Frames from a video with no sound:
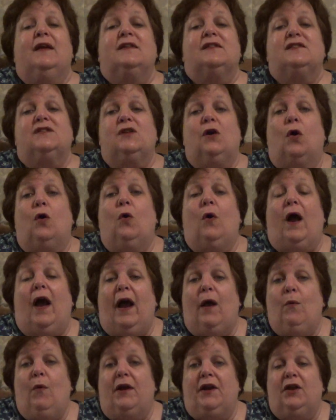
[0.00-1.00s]
So
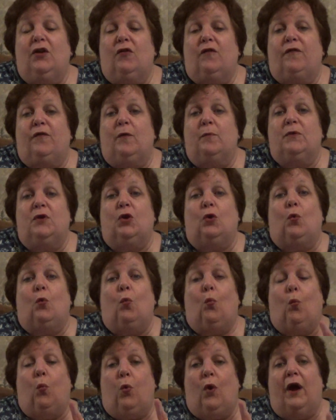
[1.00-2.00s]
I want to hear from you.
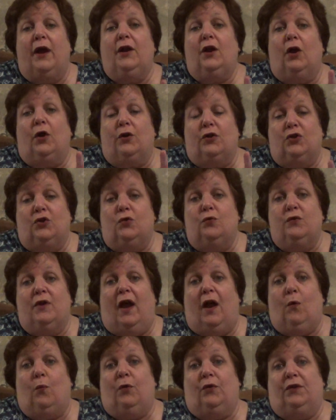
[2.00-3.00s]
What are you
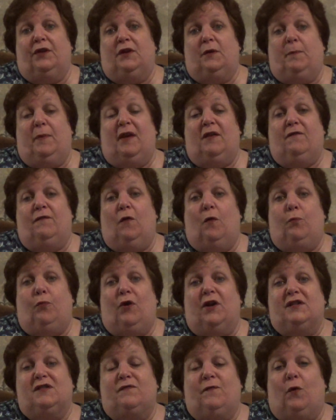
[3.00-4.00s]
not willing to pay full
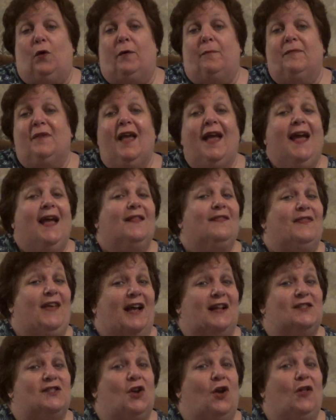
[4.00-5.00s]
price for?
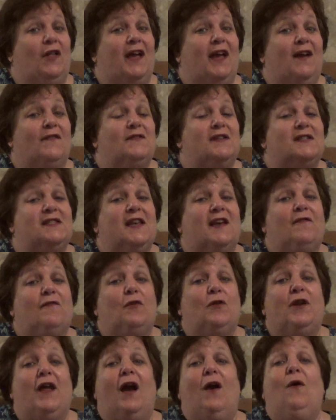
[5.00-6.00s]
That's all I have to say
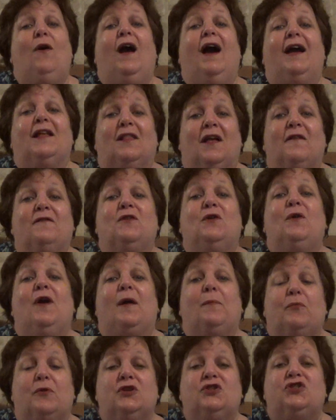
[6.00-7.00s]
for now. I love you,
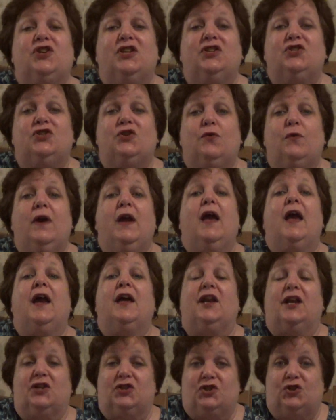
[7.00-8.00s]
I appreciate you,
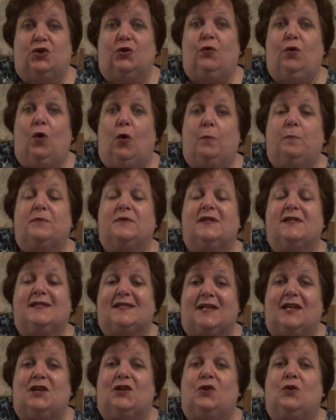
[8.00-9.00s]
and I sure hope to
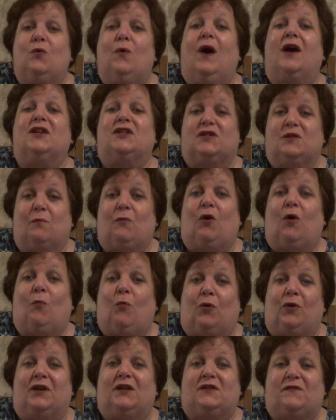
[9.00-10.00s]
see you on tomorrow
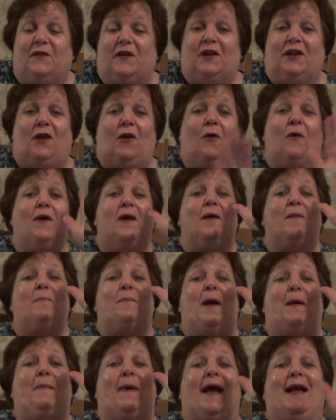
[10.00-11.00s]
morning's video.
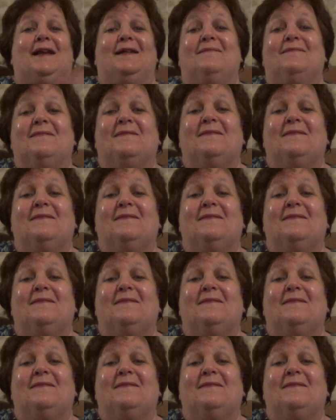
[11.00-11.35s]
Bye bye.